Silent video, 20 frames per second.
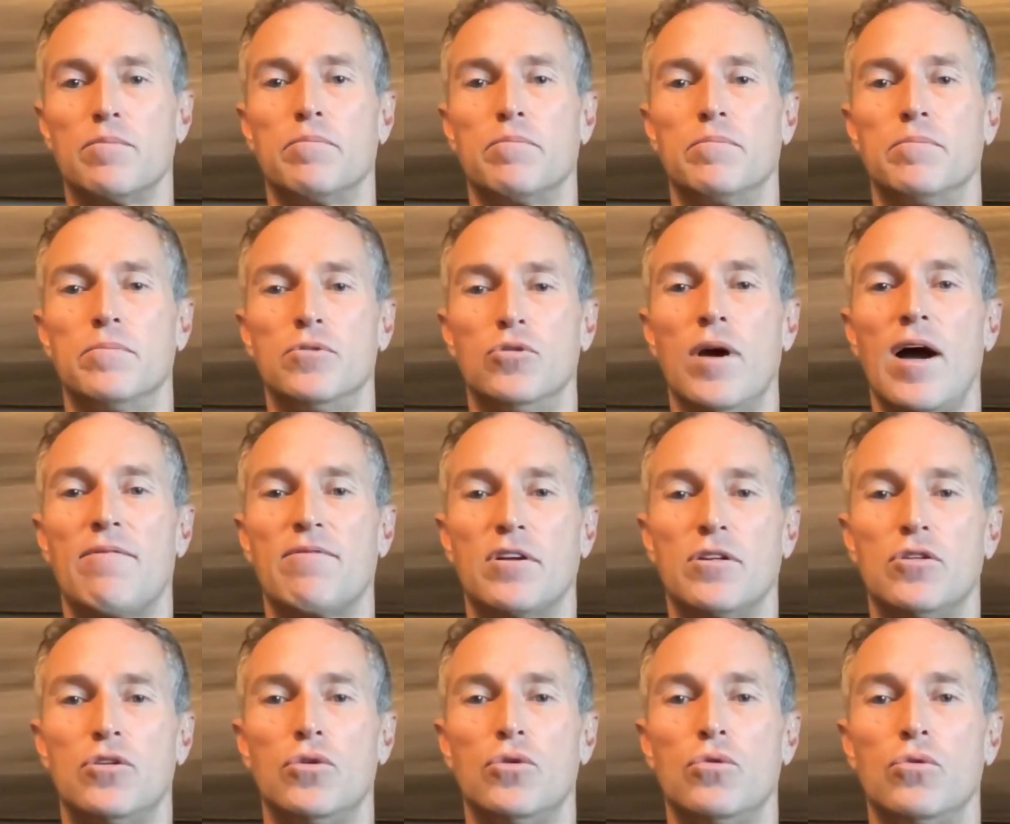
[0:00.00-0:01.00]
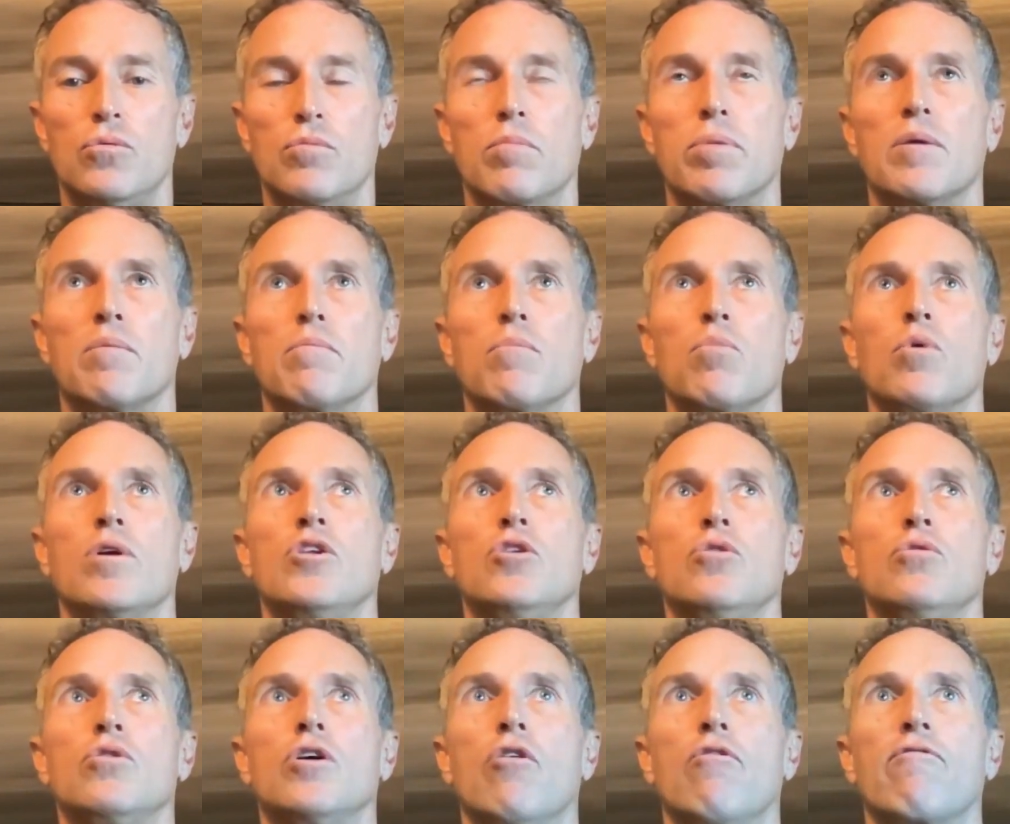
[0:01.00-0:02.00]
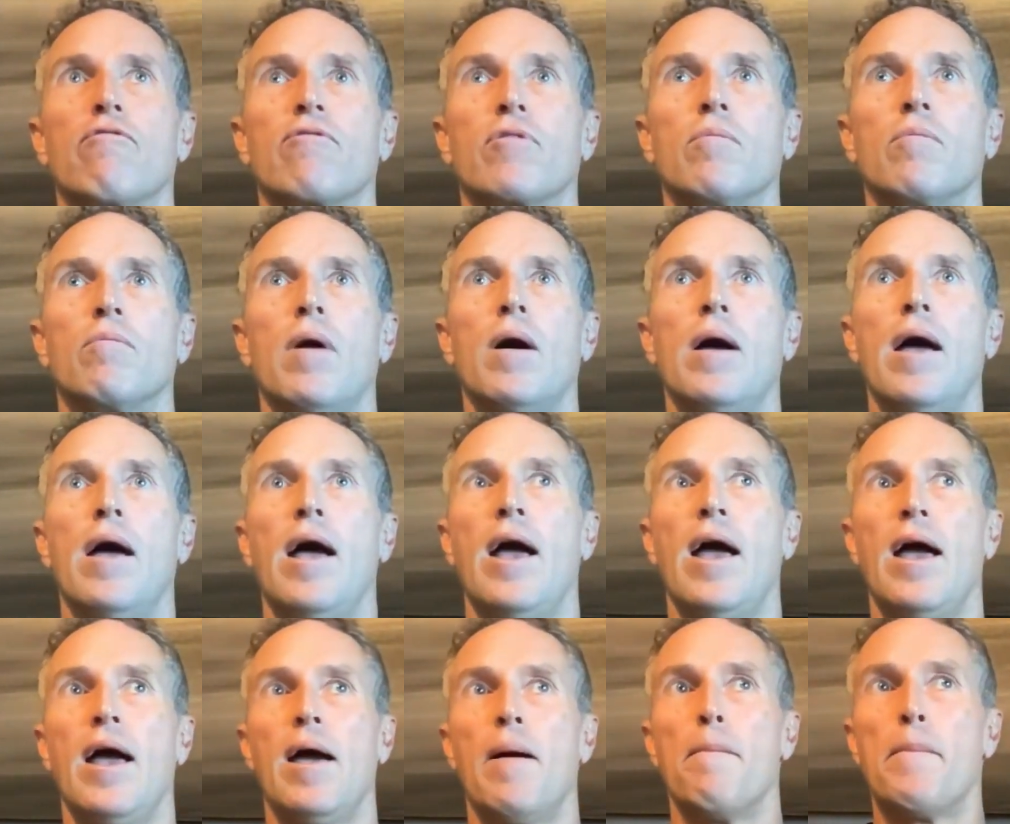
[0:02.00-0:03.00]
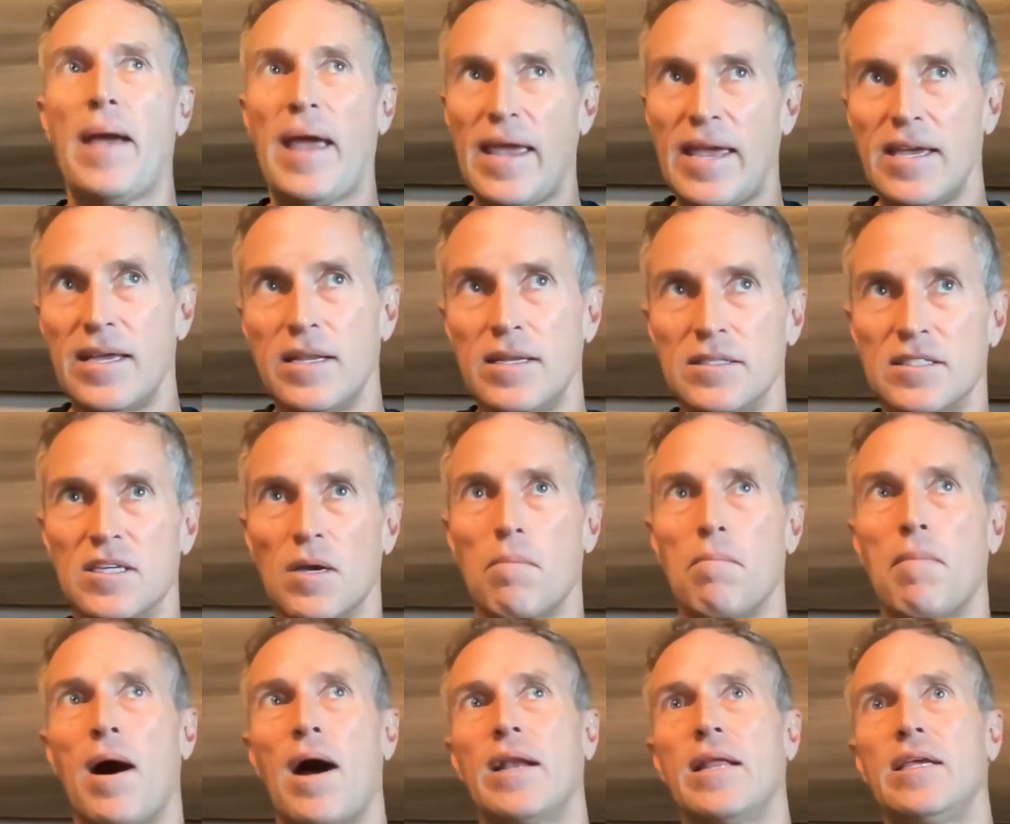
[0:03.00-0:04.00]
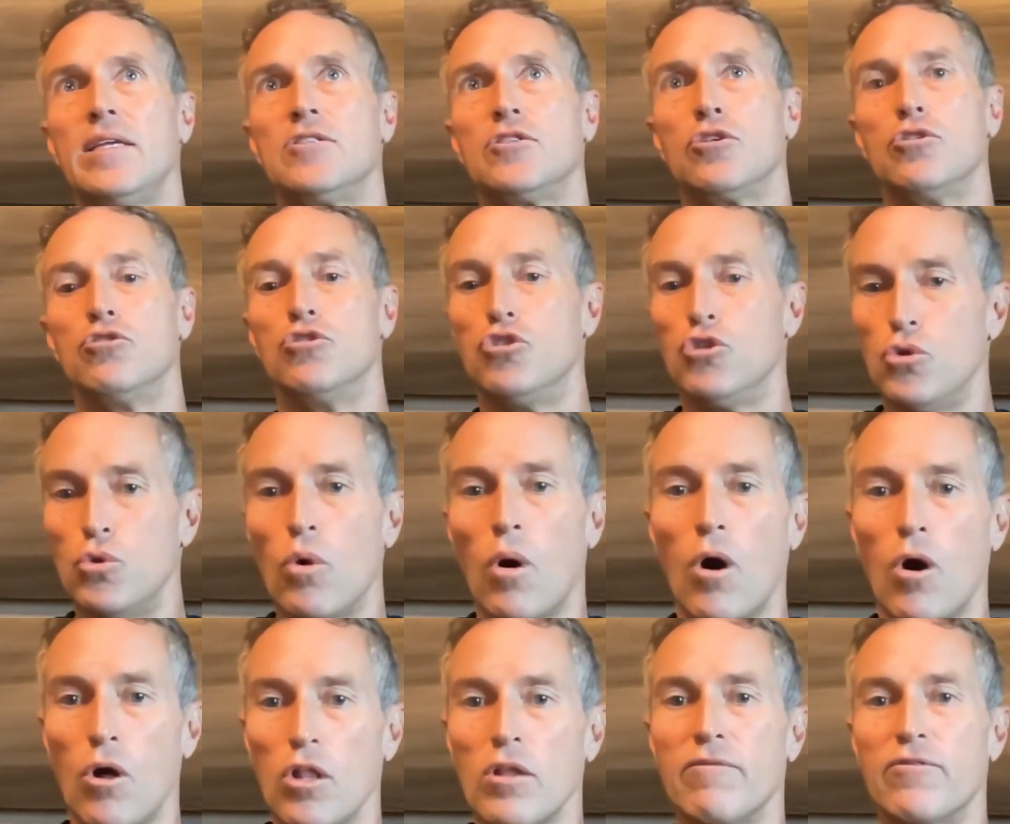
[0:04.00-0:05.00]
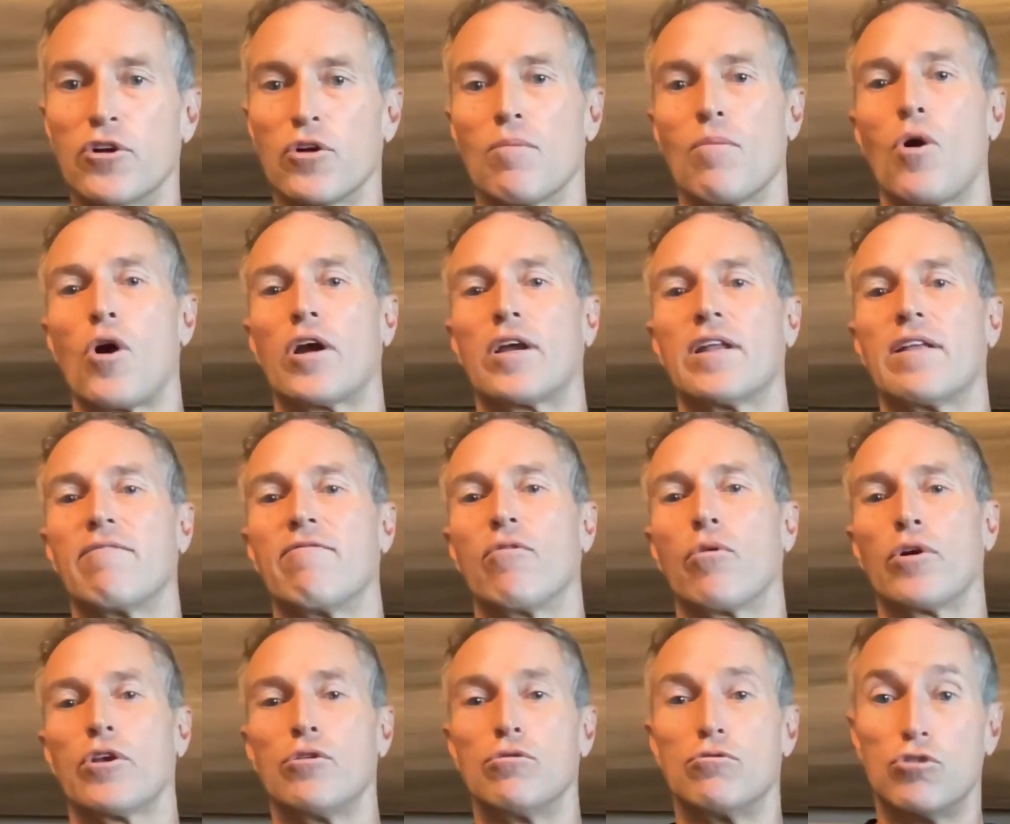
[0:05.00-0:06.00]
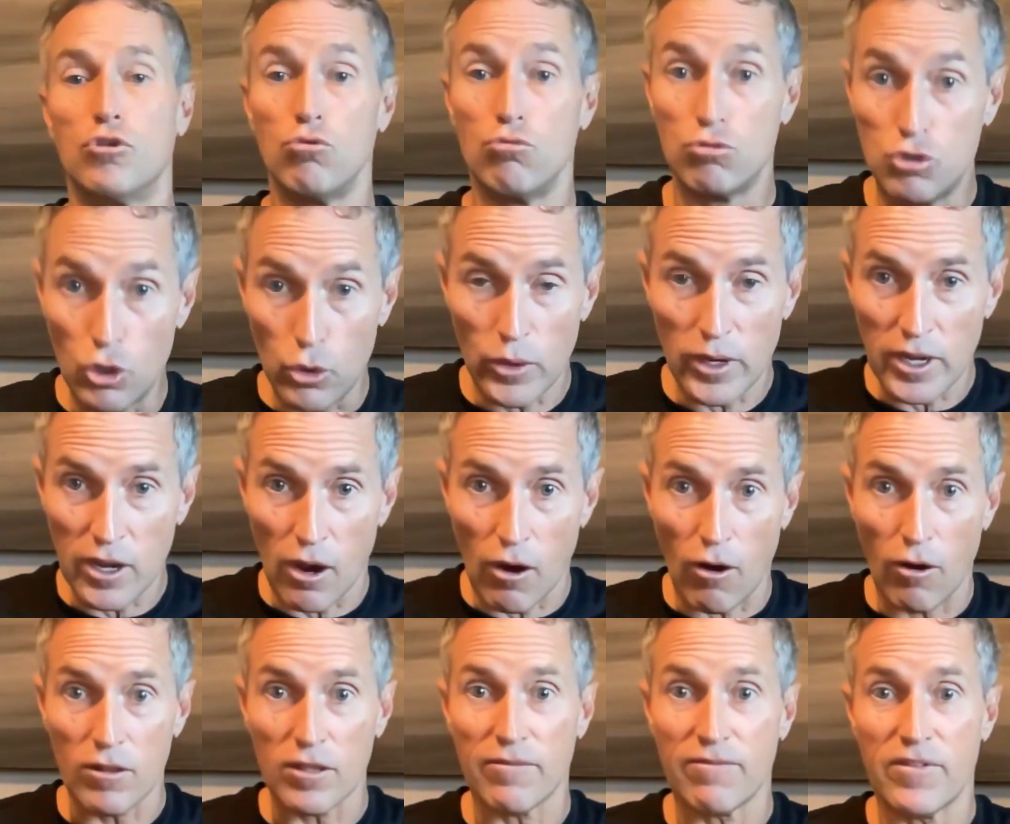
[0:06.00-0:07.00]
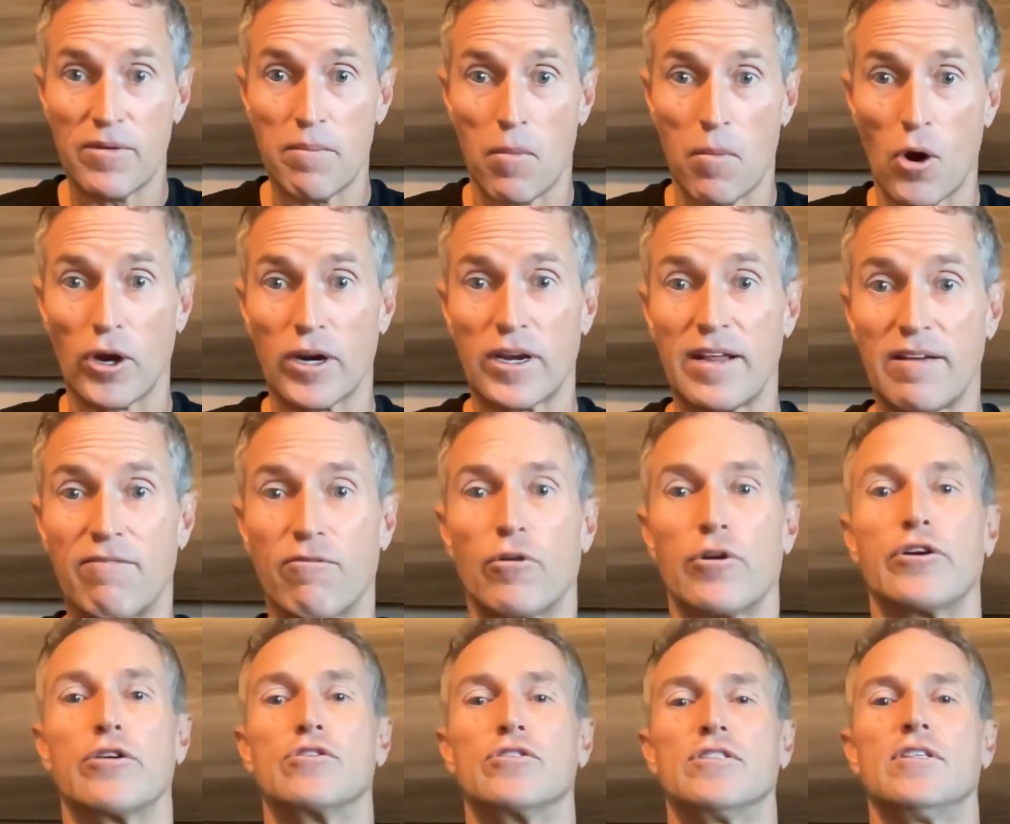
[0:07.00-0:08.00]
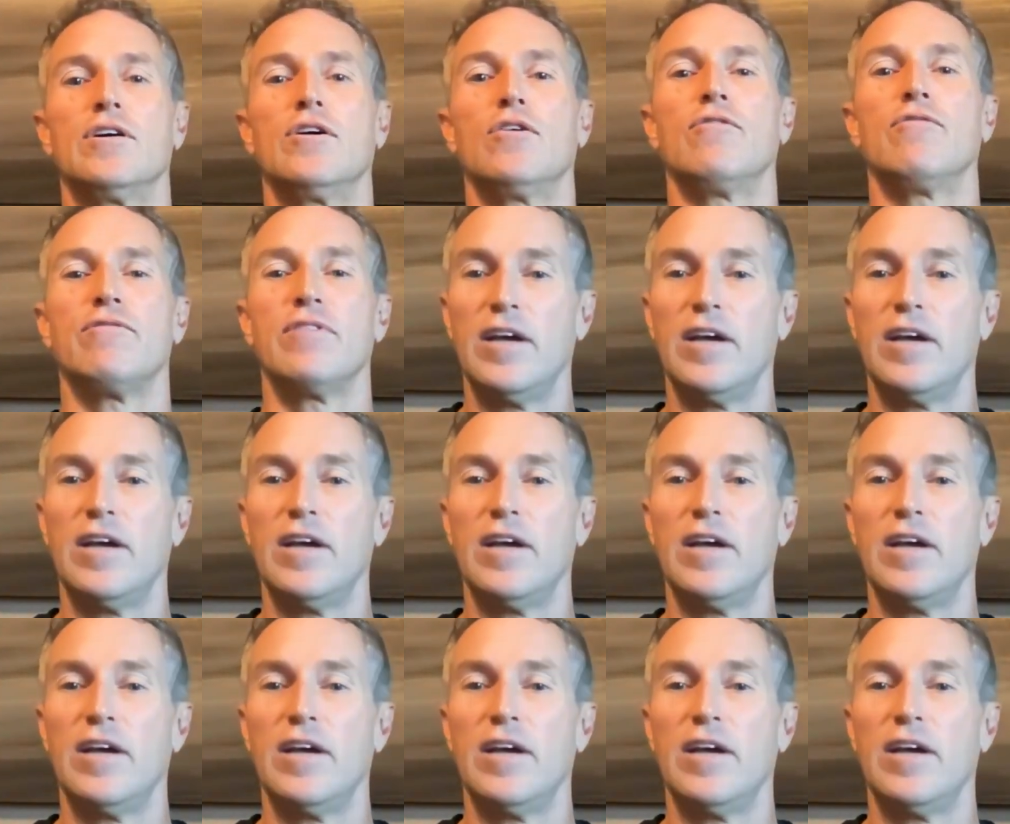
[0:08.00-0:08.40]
You have to do when you go from paying somebody to do all of your marketing for you to doing all of the marketing for yourself.